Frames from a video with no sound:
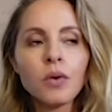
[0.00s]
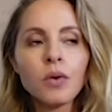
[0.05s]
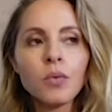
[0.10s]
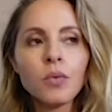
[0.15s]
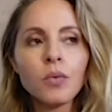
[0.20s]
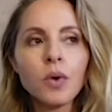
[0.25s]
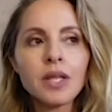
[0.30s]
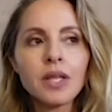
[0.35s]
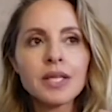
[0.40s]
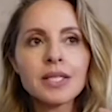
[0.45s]

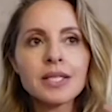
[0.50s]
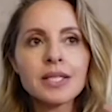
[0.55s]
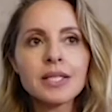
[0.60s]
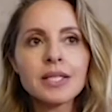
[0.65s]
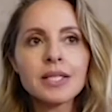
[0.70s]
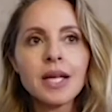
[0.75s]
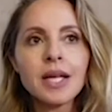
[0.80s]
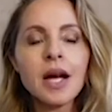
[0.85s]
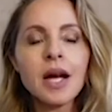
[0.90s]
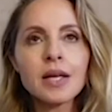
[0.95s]
What this
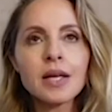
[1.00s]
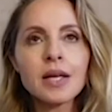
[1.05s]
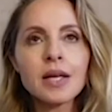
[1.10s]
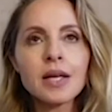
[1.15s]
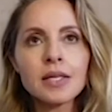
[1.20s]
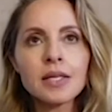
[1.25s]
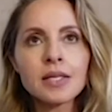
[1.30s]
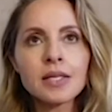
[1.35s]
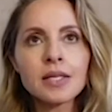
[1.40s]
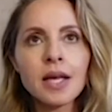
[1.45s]

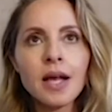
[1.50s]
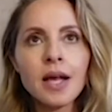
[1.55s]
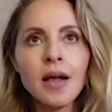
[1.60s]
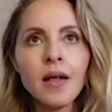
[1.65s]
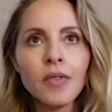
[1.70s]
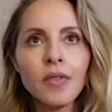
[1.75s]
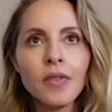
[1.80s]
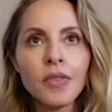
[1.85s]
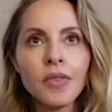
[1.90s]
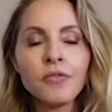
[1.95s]
does,
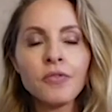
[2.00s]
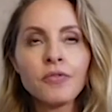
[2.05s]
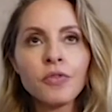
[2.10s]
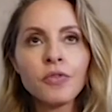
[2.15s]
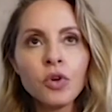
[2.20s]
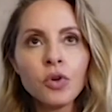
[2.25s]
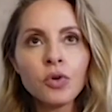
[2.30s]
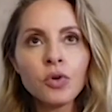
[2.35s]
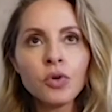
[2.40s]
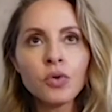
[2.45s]
the
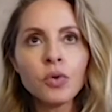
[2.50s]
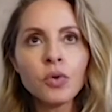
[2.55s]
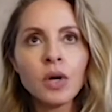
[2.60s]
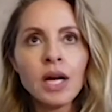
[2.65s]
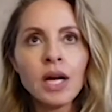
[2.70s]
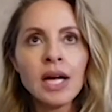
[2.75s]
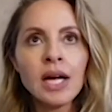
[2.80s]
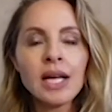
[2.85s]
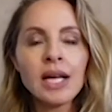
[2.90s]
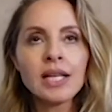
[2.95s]

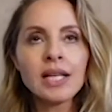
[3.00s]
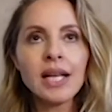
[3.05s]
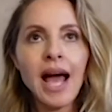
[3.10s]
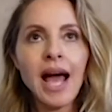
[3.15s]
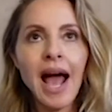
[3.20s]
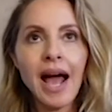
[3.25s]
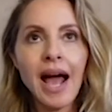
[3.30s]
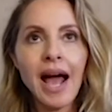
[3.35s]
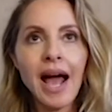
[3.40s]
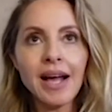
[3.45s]
woo
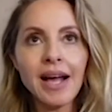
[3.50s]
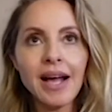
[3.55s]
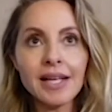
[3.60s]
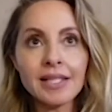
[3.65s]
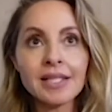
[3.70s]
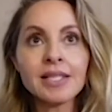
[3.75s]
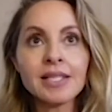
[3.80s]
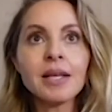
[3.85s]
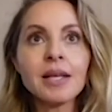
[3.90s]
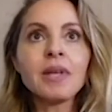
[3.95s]

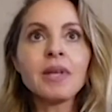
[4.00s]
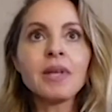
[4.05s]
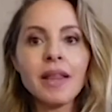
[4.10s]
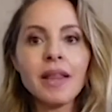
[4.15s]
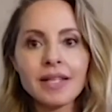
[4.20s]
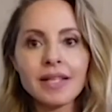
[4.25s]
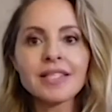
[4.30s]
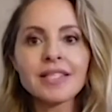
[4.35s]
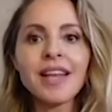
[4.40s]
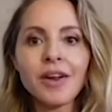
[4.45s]

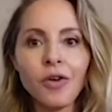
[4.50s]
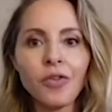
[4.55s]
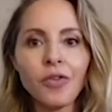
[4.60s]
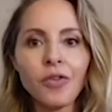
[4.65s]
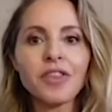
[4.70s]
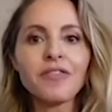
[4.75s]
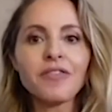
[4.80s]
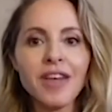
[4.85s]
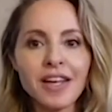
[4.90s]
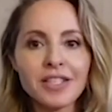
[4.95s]
stimulates not
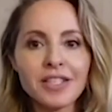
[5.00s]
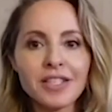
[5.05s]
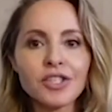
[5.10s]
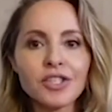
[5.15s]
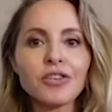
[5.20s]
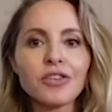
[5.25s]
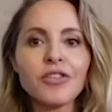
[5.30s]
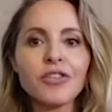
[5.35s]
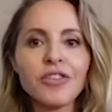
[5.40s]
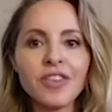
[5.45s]
only the vagus
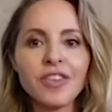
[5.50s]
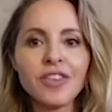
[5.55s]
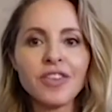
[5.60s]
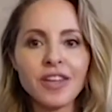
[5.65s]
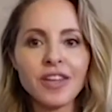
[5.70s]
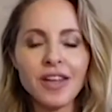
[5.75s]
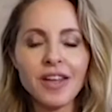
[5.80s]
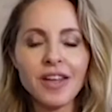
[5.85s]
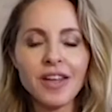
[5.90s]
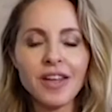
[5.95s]
nerve
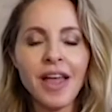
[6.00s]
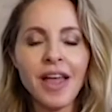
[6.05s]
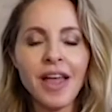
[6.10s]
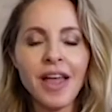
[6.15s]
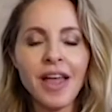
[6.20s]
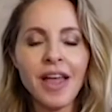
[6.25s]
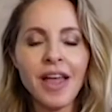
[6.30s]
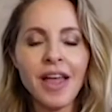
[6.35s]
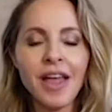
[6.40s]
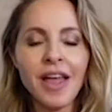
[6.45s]
and
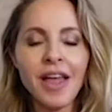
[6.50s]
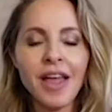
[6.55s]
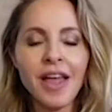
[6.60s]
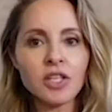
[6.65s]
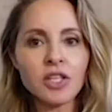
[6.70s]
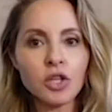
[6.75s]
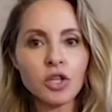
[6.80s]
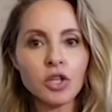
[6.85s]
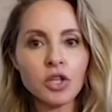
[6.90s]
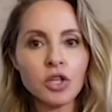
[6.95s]
that
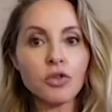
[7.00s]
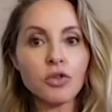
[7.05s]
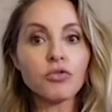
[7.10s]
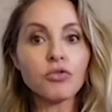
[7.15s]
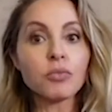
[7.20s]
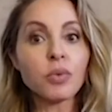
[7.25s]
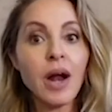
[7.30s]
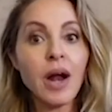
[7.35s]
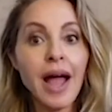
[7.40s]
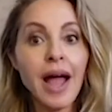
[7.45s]
self-regulation
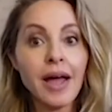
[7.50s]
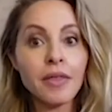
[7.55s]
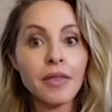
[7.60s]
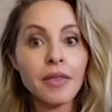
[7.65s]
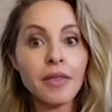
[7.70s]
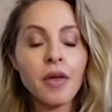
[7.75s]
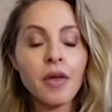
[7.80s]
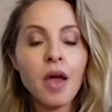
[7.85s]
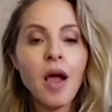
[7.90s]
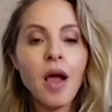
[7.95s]
through the
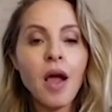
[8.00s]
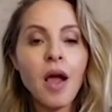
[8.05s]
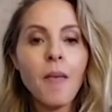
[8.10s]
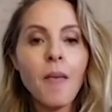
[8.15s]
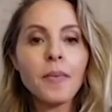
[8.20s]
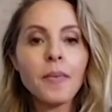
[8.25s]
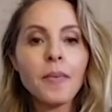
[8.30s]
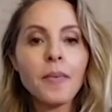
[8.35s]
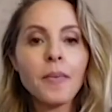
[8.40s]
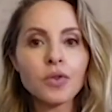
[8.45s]
breath,
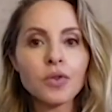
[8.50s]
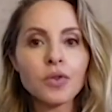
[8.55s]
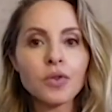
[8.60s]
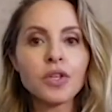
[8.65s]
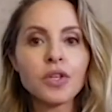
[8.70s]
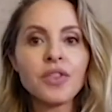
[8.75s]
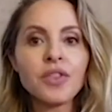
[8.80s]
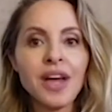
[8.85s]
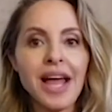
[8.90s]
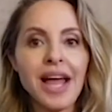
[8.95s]
but also
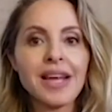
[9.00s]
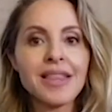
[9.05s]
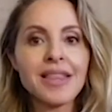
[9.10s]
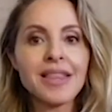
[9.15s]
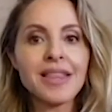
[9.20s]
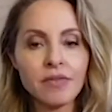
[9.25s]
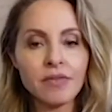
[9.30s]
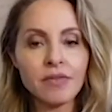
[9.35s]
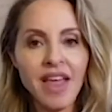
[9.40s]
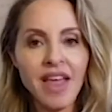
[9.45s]

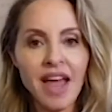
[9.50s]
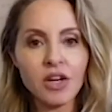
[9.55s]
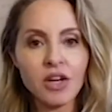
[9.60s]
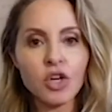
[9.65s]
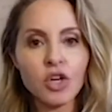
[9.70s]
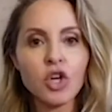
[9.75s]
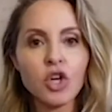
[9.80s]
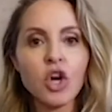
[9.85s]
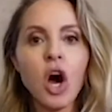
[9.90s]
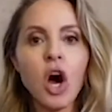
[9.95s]

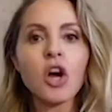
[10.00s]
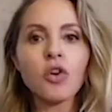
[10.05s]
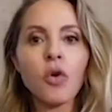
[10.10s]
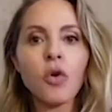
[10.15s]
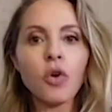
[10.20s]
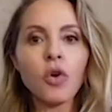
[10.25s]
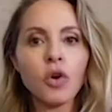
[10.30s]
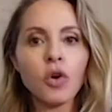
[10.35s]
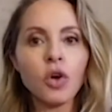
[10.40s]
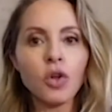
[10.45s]
that
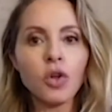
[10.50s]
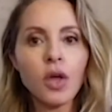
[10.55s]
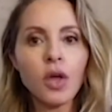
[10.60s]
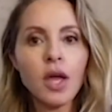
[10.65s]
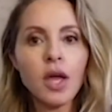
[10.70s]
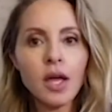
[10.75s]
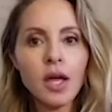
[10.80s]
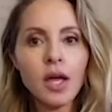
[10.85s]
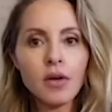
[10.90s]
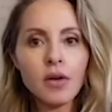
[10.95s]

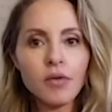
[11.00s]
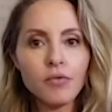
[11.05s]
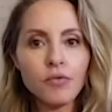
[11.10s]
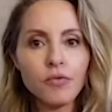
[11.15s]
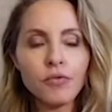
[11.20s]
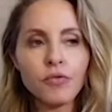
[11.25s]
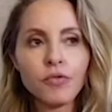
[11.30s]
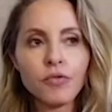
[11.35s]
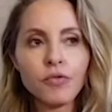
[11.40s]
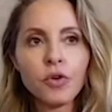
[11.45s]
guttural
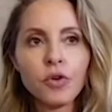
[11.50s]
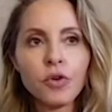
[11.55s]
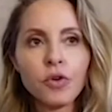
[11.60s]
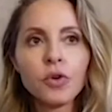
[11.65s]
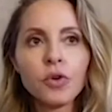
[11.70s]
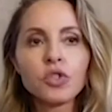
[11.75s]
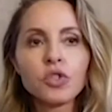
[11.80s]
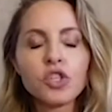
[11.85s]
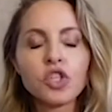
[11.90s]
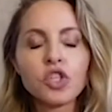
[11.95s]

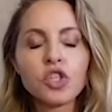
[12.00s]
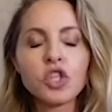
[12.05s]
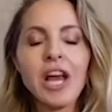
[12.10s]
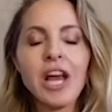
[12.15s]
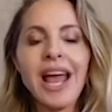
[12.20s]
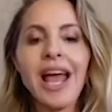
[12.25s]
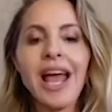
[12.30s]
woo